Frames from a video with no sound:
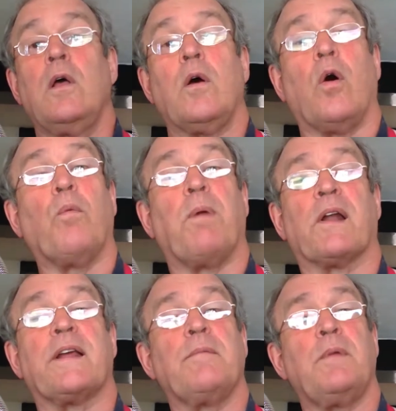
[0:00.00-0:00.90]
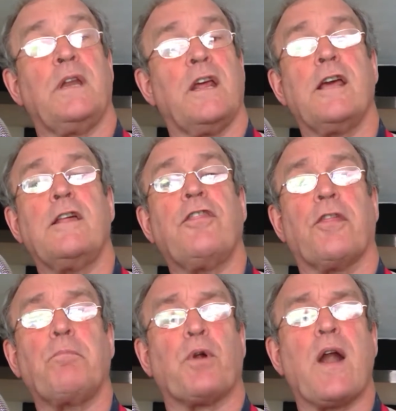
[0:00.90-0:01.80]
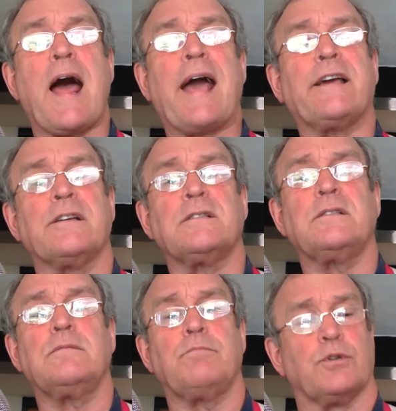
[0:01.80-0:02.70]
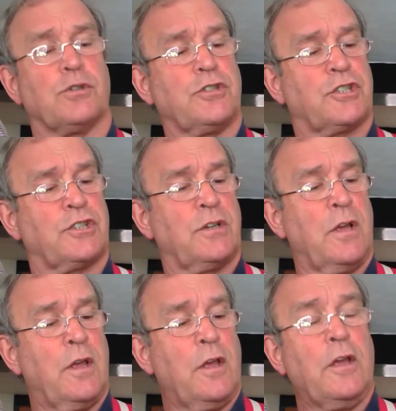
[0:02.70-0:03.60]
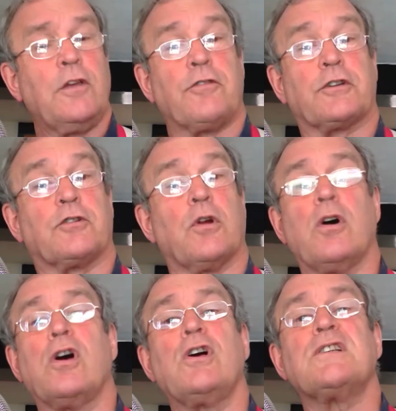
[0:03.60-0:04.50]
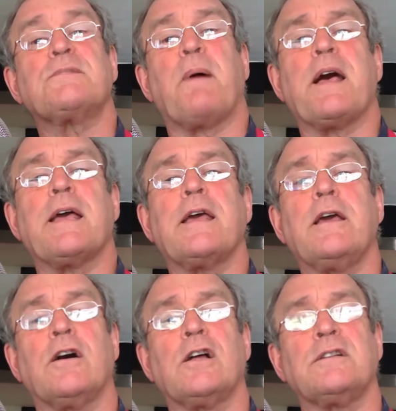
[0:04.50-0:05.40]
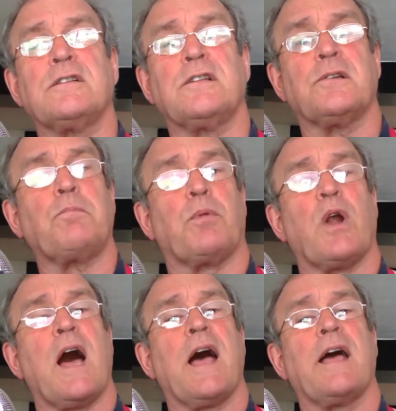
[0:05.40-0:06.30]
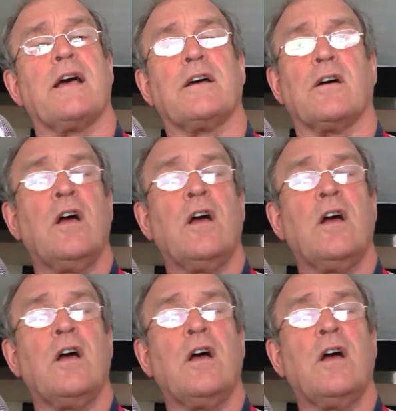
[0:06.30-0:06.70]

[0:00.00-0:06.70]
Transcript: Oh, bury me neath the bracken bush that grows by yonder briar.